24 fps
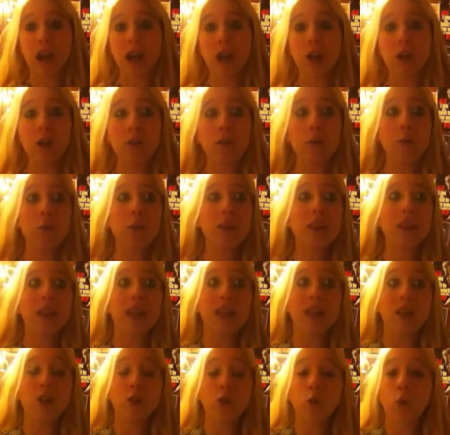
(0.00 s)
I know everyone
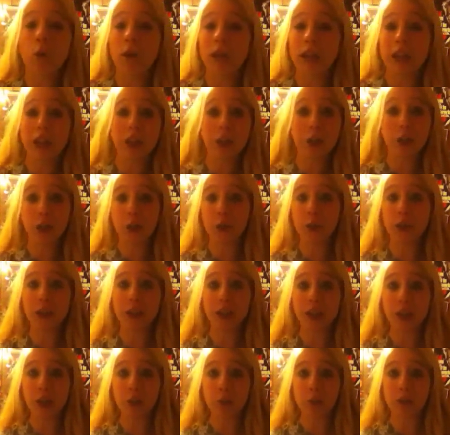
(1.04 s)
thinks 20-0 and
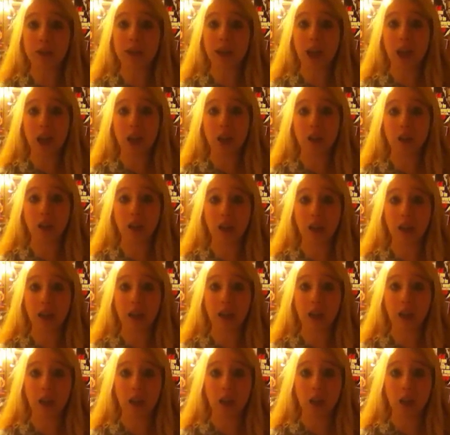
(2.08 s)
then he's retiring.